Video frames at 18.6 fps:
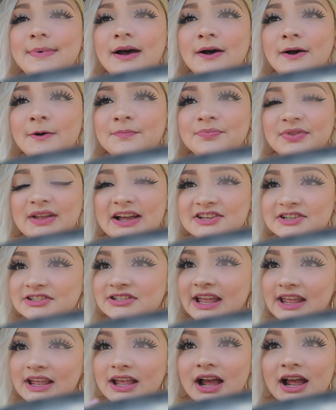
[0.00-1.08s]
um I just
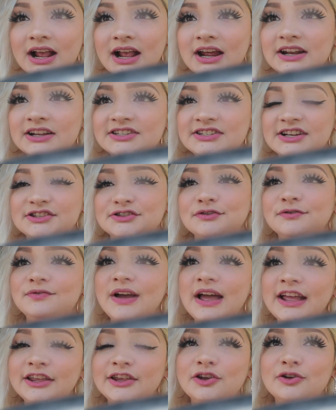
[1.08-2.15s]
like I got a chance to
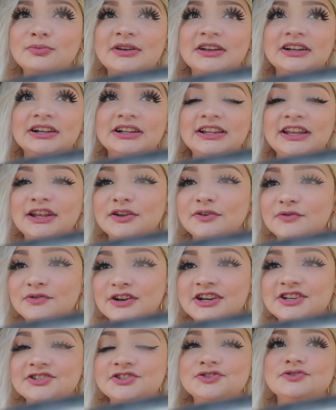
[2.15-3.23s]
vacuum and clean the
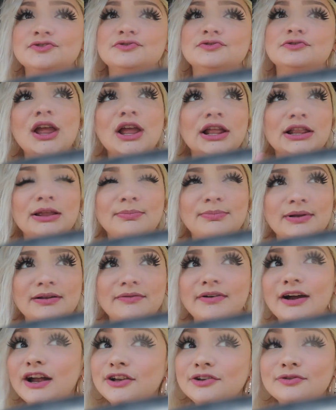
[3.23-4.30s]
restroom, limpiar el
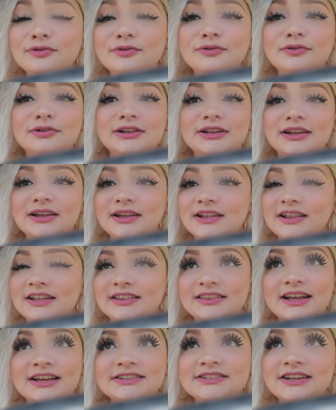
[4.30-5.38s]
baño, la
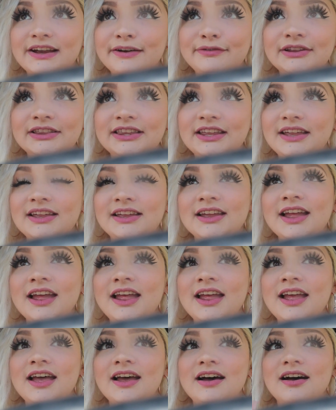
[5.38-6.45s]
taza, everything,
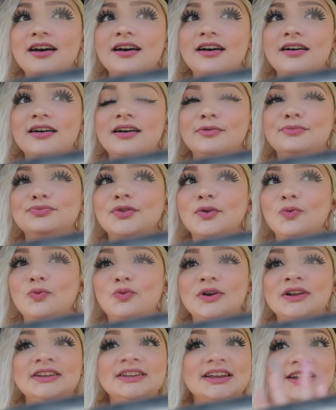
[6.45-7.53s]
uh,
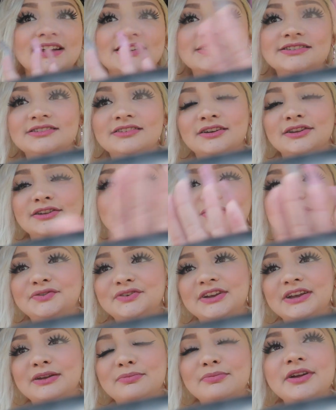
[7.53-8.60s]
Windex on the
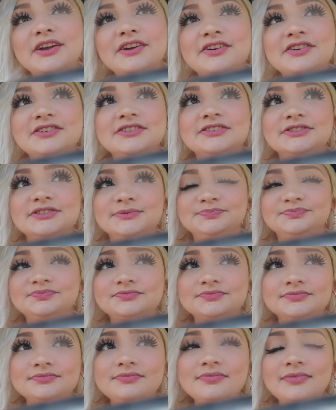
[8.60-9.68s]
freaking mirrors,
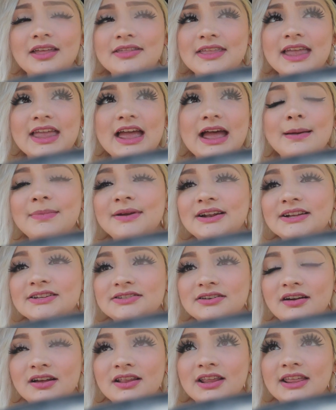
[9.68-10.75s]
the
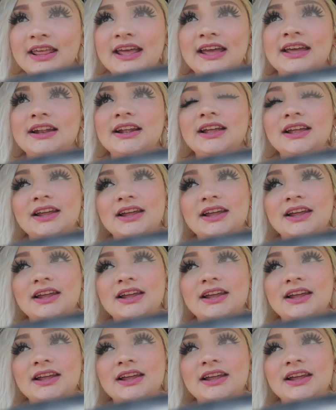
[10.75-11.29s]
cabinets, all of that